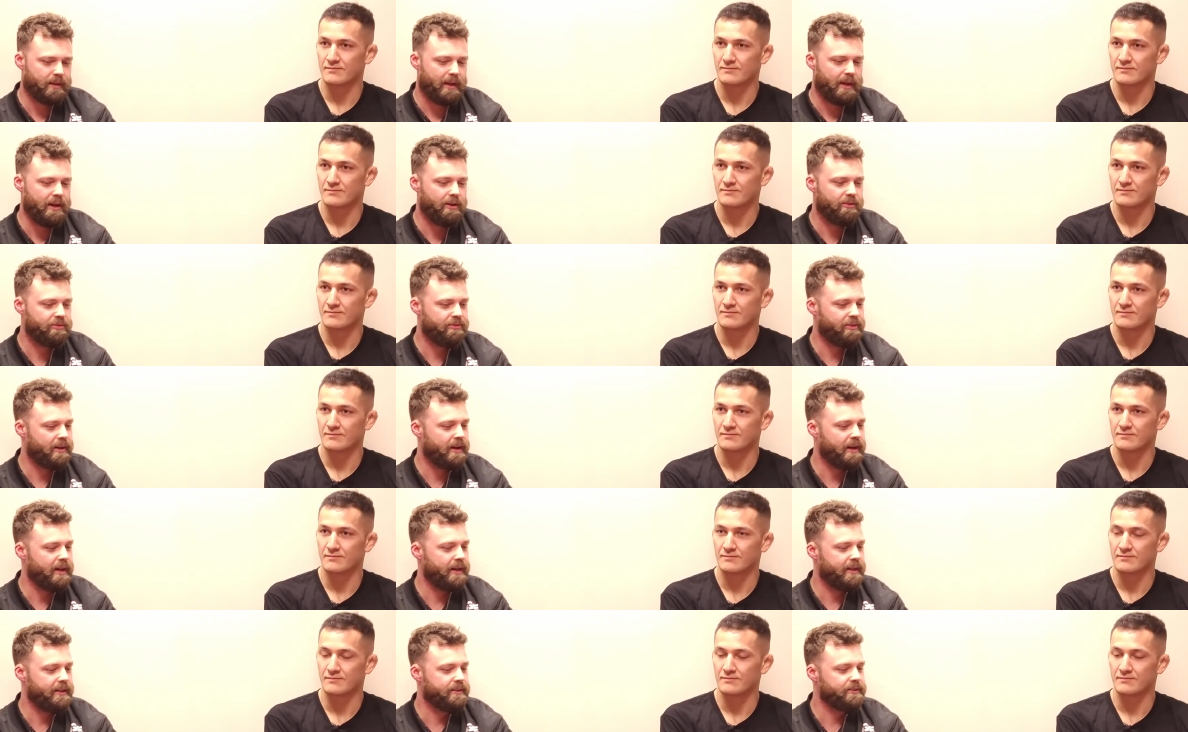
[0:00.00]
Speaker 1: how
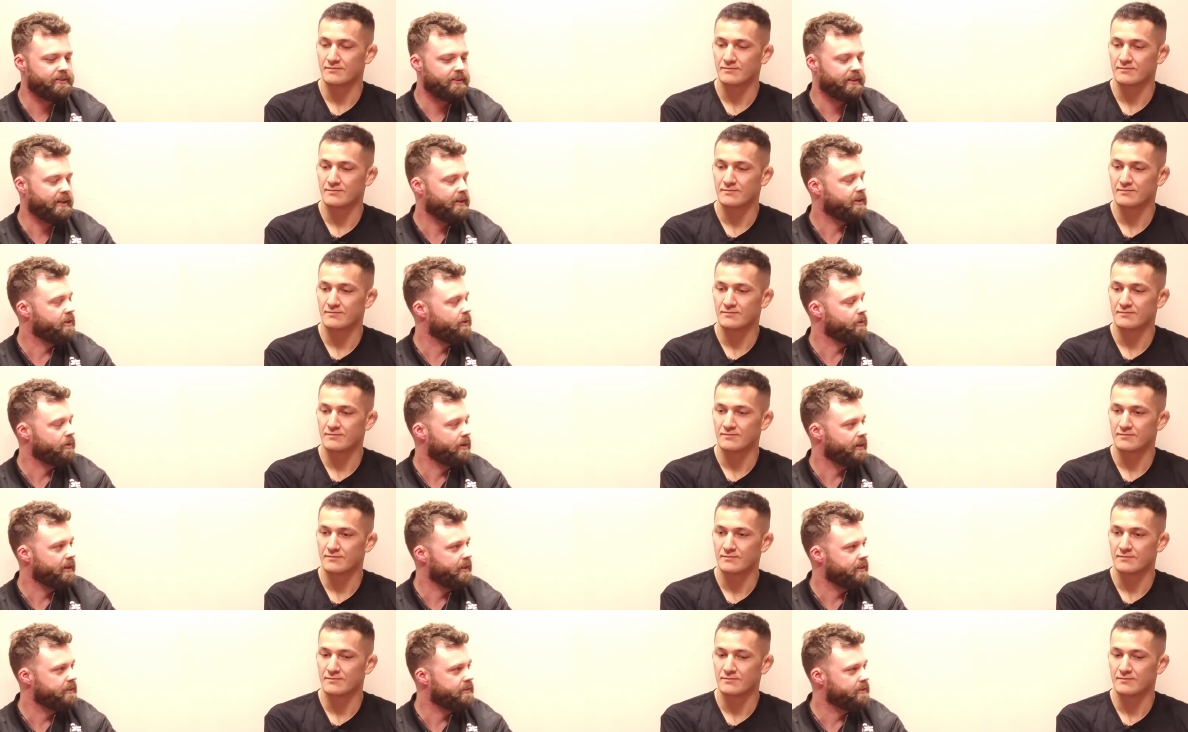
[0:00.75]
far into that
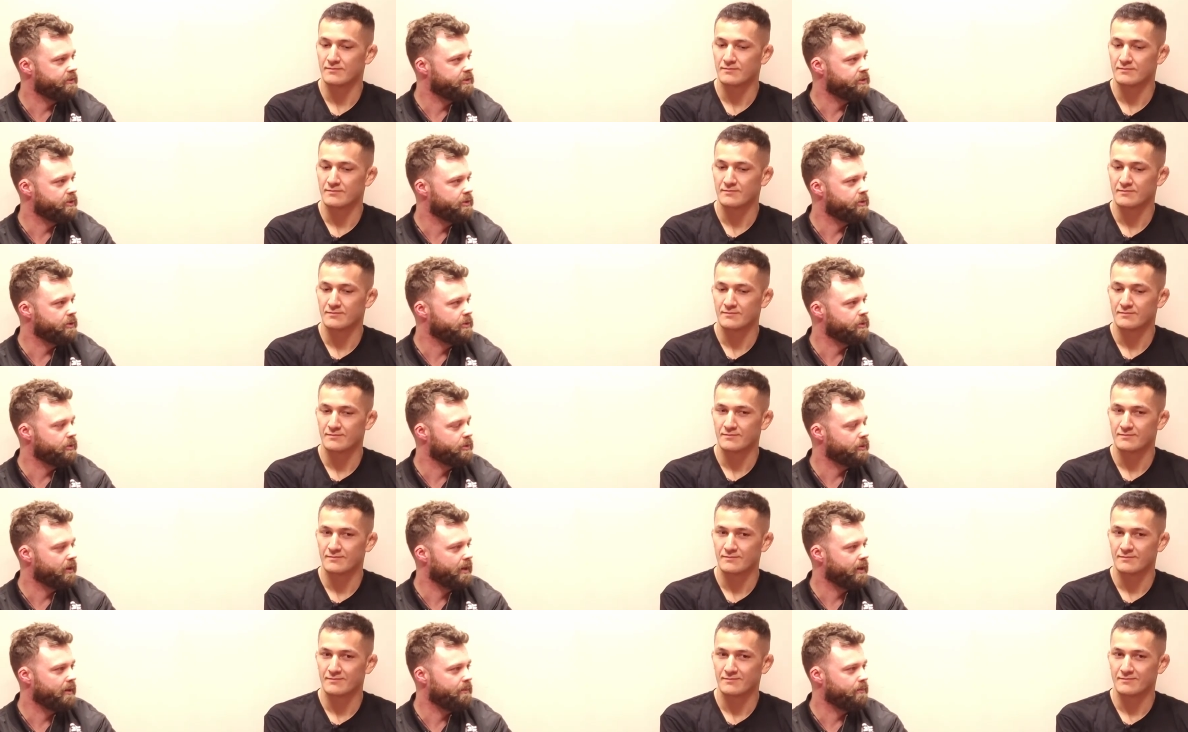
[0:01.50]
career did
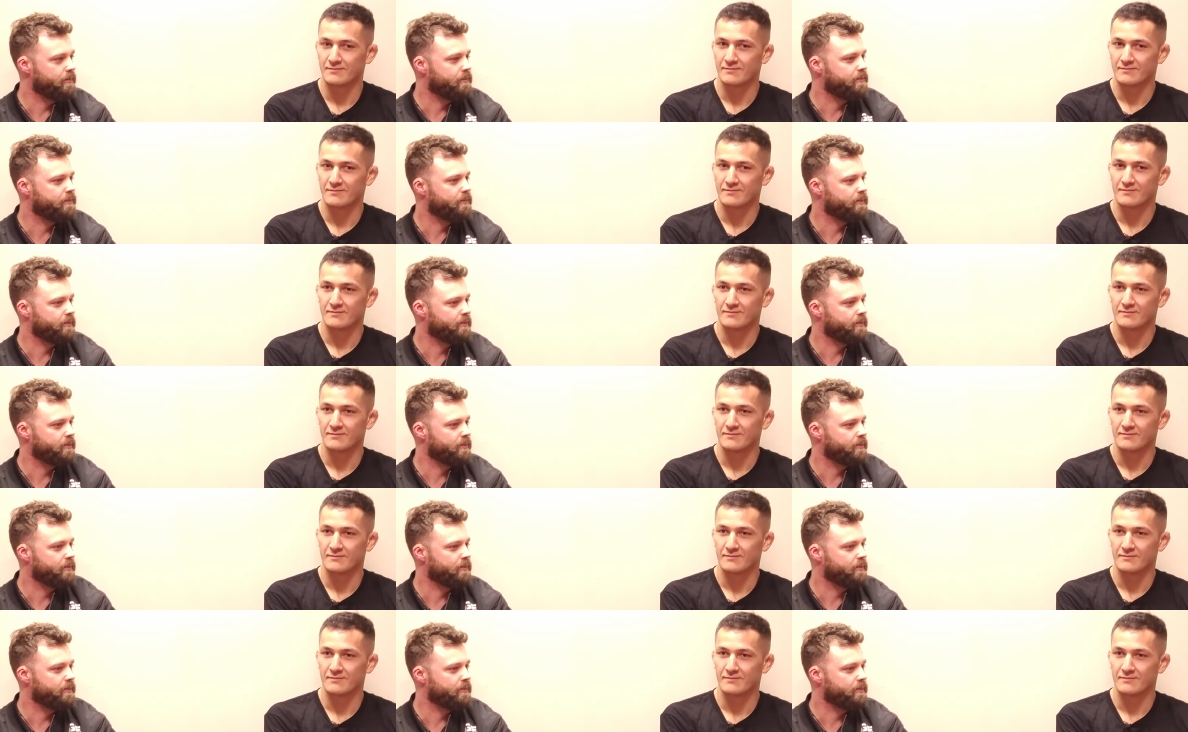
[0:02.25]
you um,